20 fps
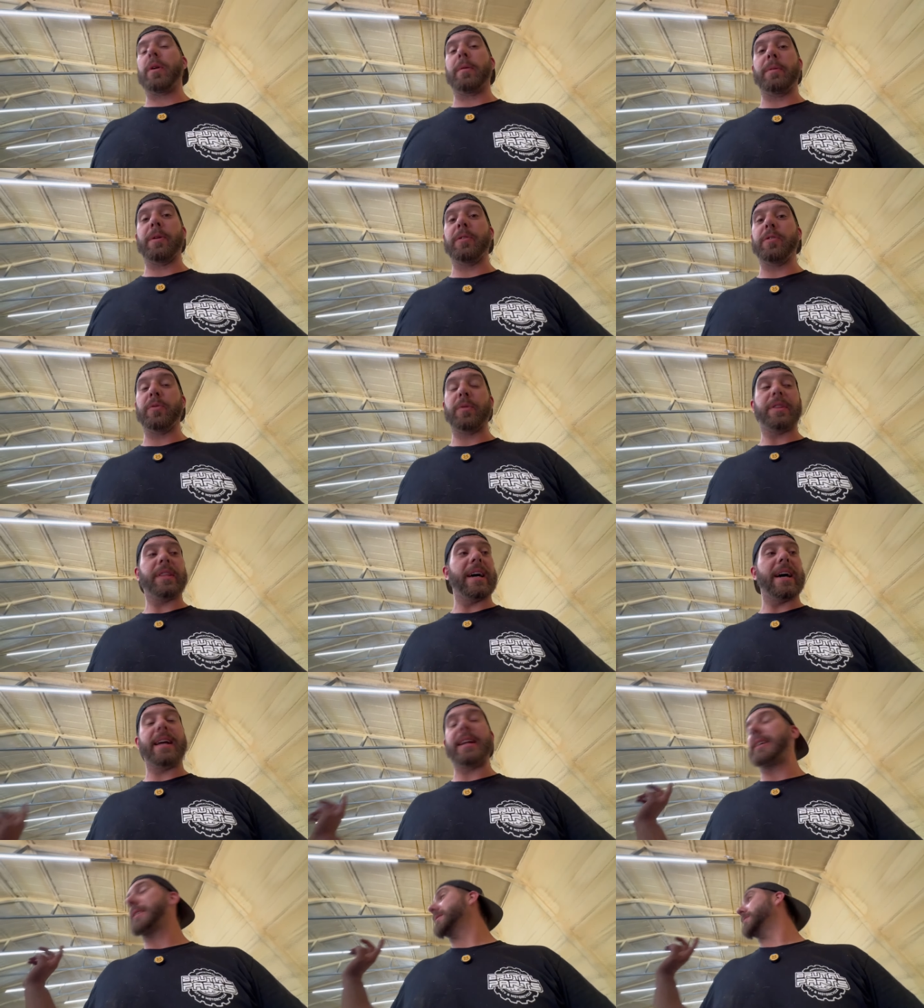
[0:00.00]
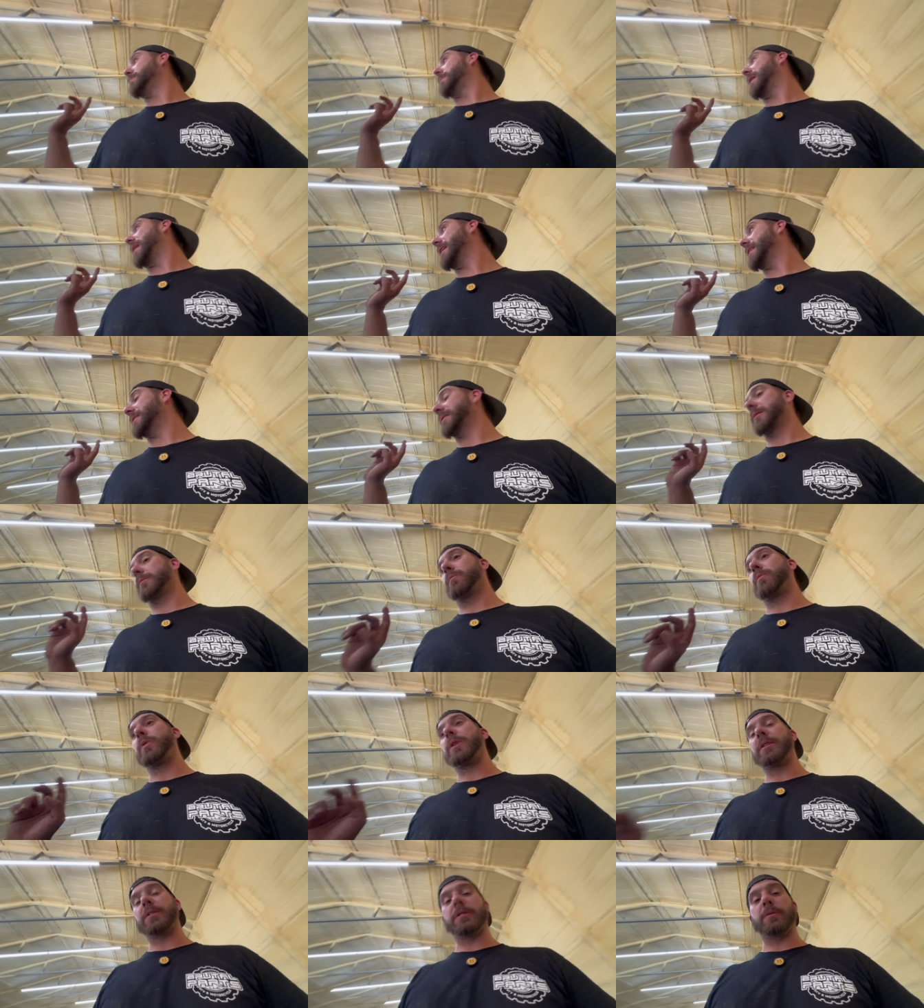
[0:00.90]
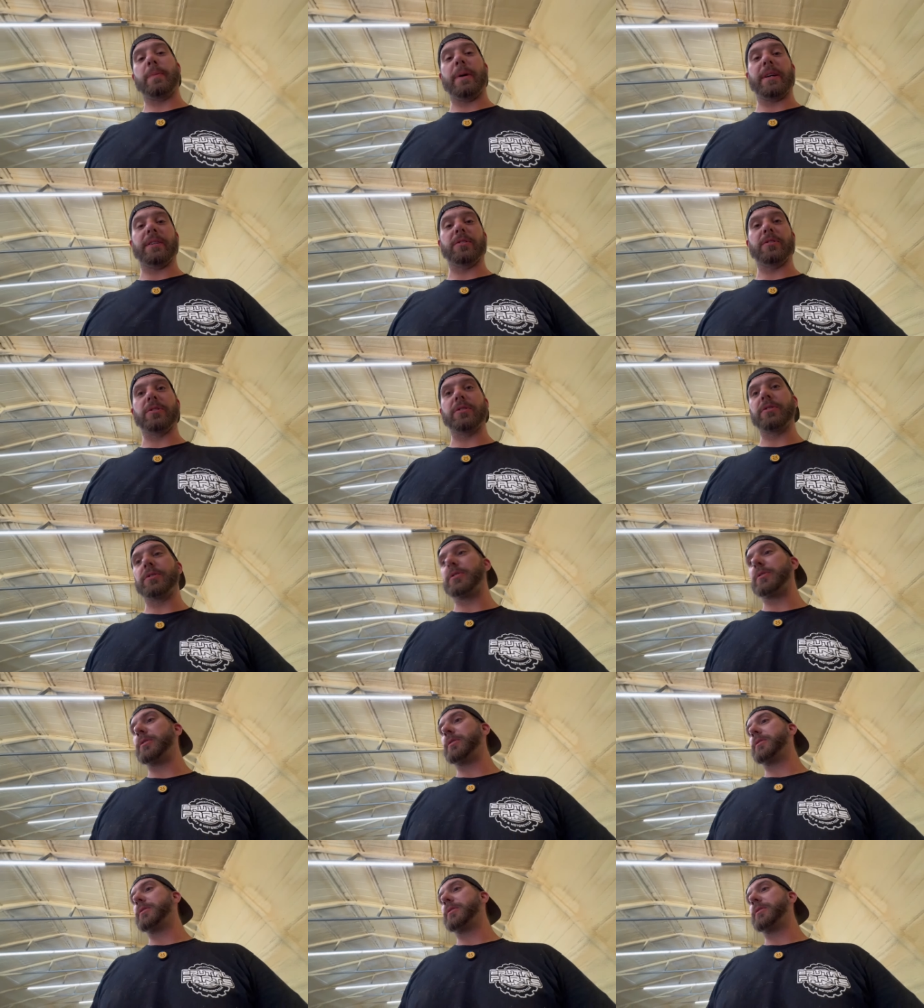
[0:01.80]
What I'm gonna do with that is buy some wheel spacers